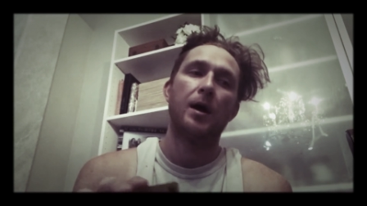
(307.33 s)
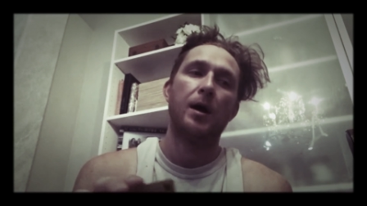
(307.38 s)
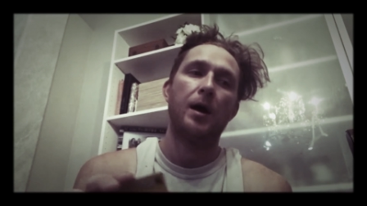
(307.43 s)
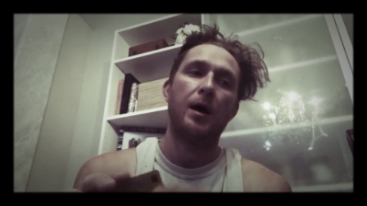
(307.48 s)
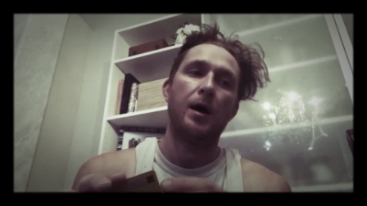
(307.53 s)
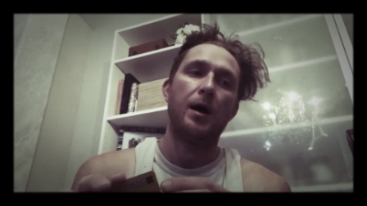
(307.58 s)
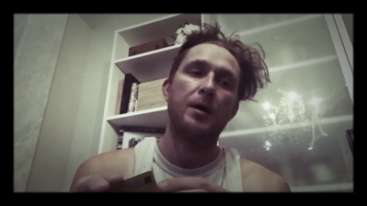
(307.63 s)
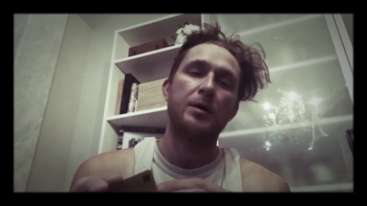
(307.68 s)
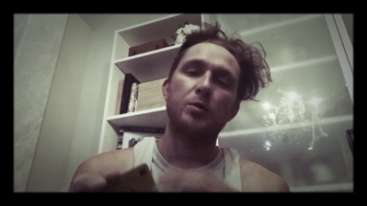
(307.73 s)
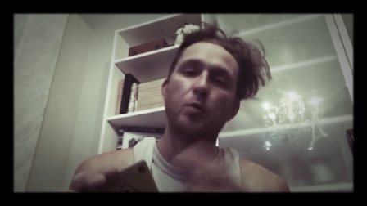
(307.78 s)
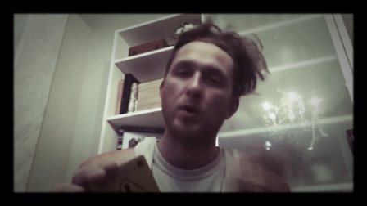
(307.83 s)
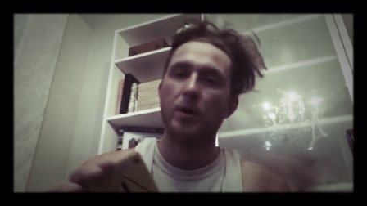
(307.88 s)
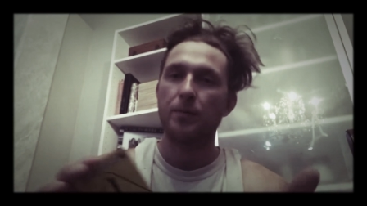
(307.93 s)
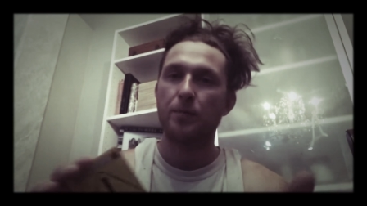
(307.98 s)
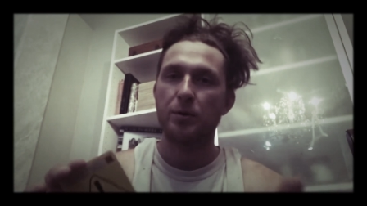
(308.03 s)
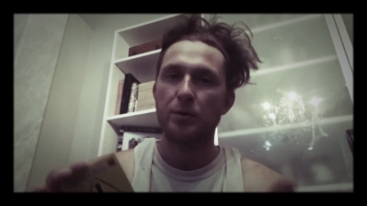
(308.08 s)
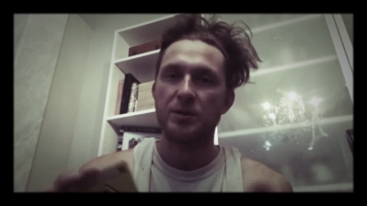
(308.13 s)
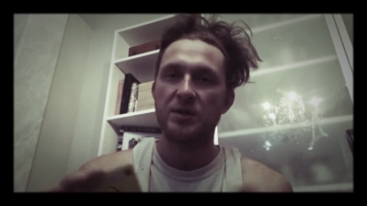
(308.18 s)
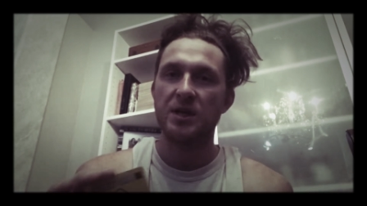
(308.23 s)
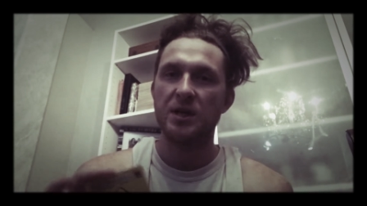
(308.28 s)

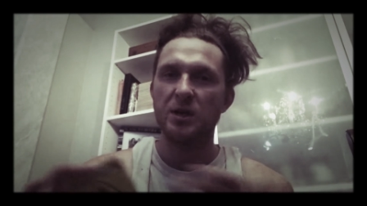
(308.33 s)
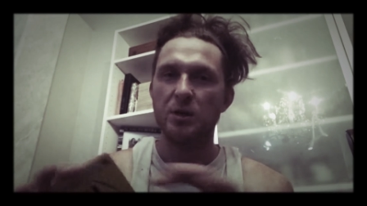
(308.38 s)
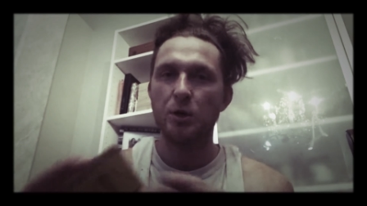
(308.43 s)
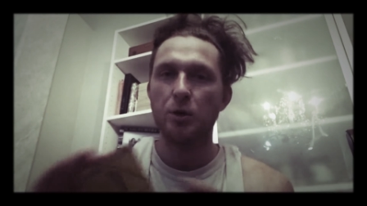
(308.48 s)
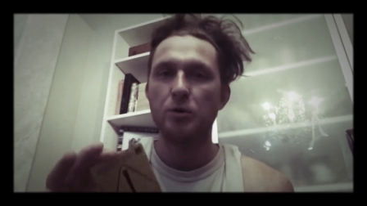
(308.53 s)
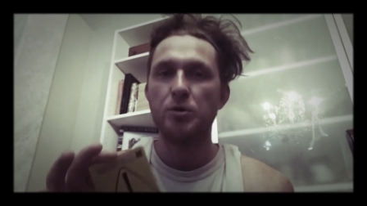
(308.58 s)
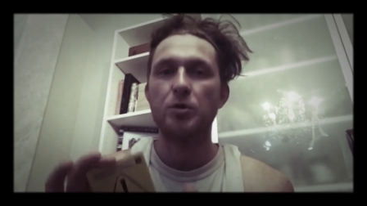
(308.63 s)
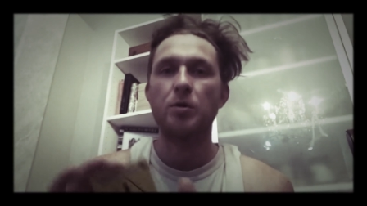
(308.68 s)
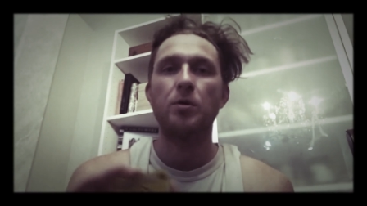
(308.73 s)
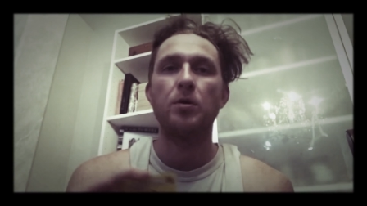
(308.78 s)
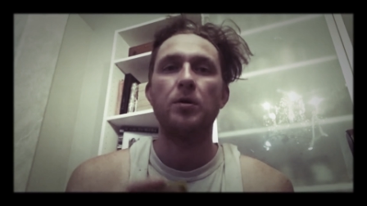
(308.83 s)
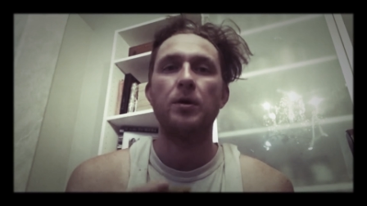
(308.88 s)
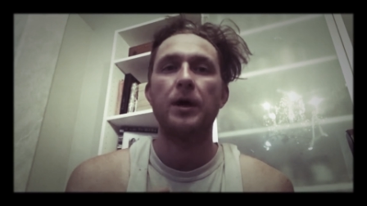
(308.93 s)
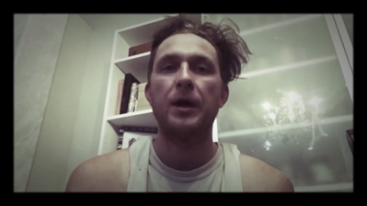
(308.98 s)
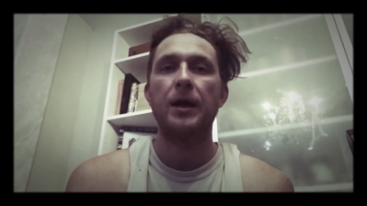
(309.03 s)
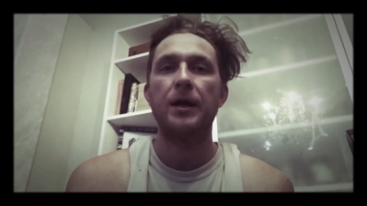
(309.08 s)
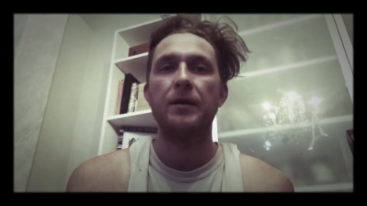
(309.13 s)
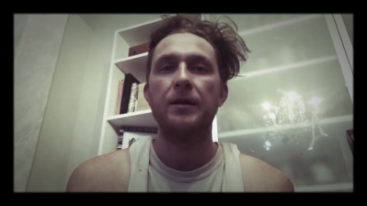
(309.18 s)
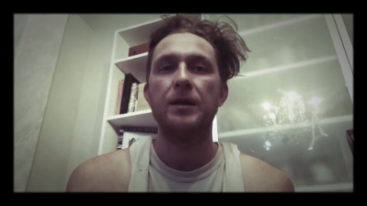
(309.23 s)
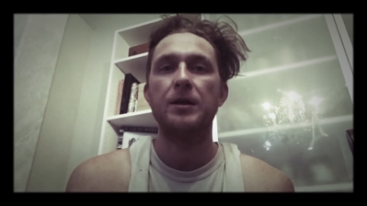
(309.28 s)
20% neutral,
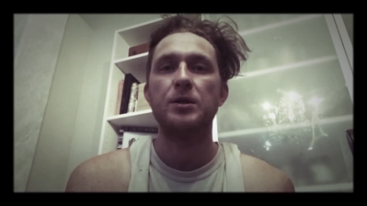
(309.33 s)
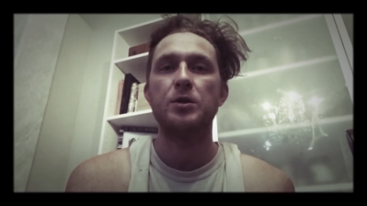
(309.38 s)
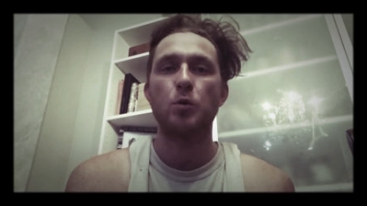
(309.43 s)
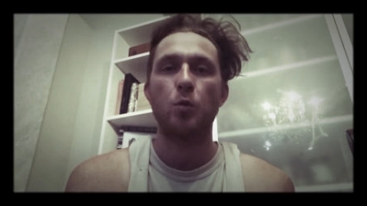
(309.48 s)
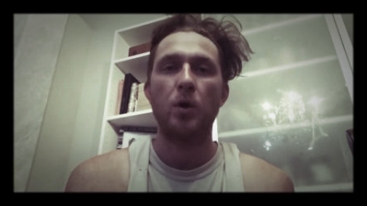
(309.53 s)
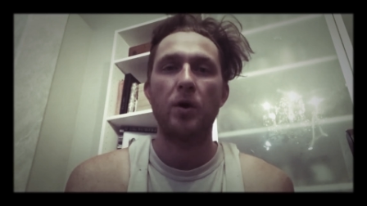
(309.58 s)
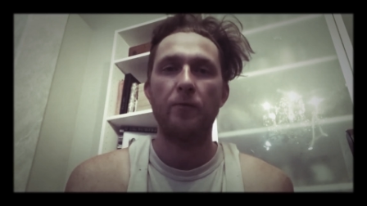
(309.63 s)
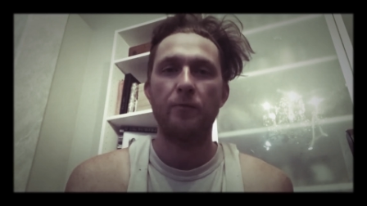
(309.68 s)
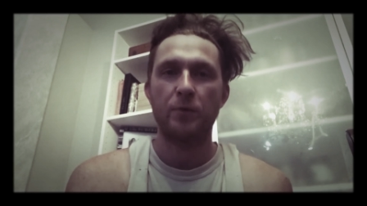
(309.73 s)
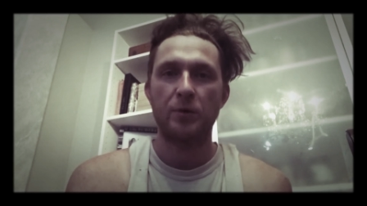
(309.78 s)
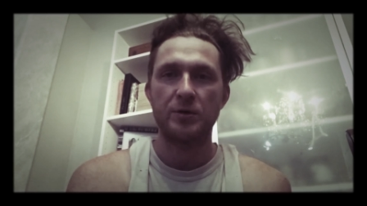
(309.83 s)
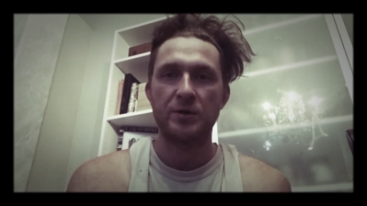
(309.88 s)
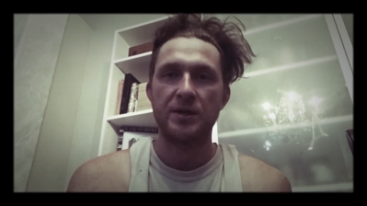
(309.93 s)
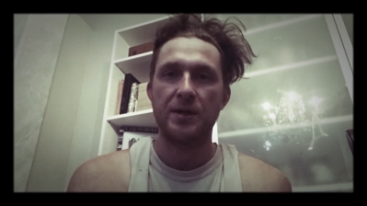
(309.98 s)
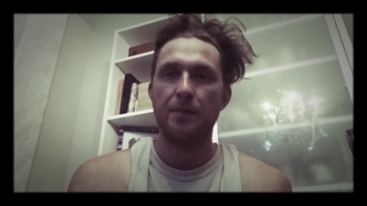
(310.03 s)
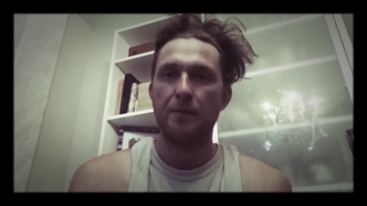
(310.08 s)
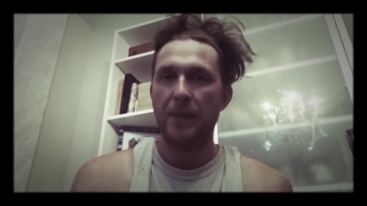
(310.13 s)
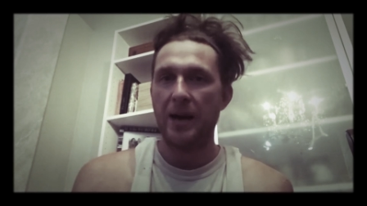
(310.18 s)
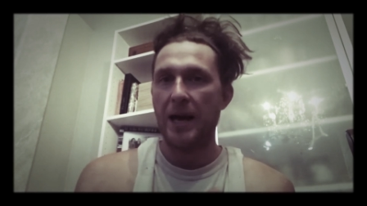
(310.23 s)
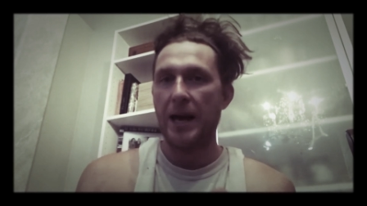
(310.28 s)
and then
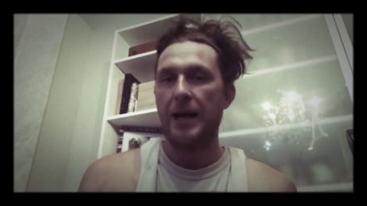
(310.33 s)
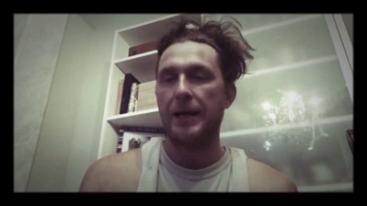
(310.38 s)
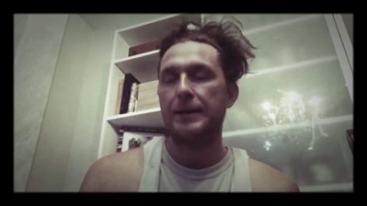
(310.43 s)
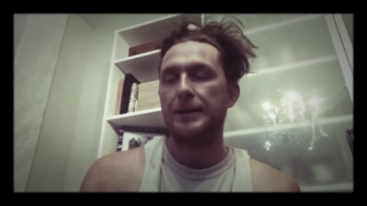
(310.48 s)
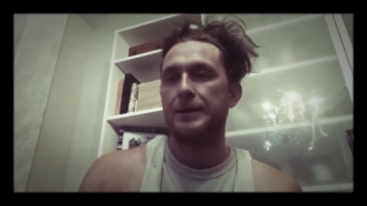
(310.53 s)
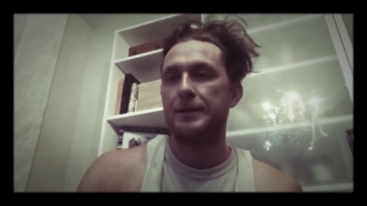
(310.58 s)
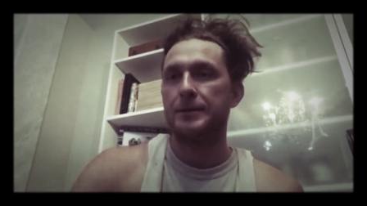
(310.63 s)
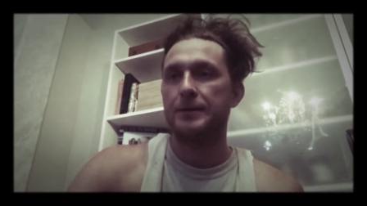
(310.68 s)
12% bad.